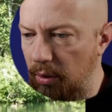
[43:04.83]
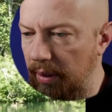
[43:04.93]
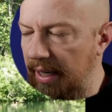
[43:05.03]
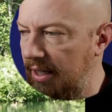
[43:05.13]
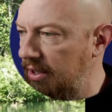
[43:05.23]

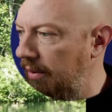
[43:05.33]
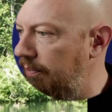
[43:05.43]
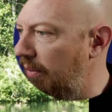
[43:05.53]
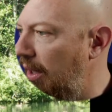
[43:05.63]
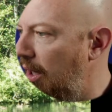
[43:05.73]
one. Excellent.
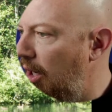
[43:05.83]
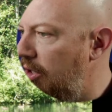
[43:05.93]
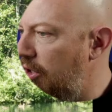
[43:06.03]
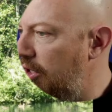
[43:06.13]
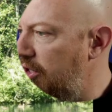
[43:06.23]

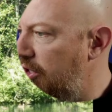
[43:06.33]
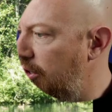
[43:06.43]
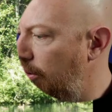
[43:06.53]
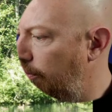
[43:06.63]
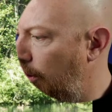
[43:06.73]
So this is the
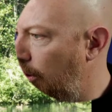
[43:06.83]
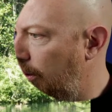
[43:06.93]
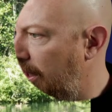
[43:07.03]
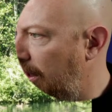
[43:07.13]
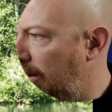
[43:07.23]
new photo.
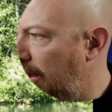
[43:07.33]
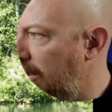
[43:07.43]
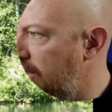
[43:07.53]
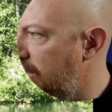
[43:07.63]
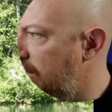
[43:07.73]
Okay,
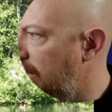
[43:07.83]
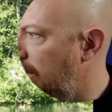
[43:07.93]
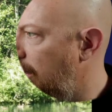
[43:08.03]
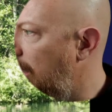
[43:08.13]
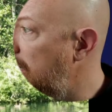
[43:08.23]
let's,
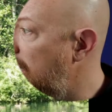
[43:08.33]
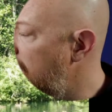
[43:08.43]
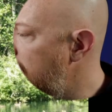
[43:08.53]
oh,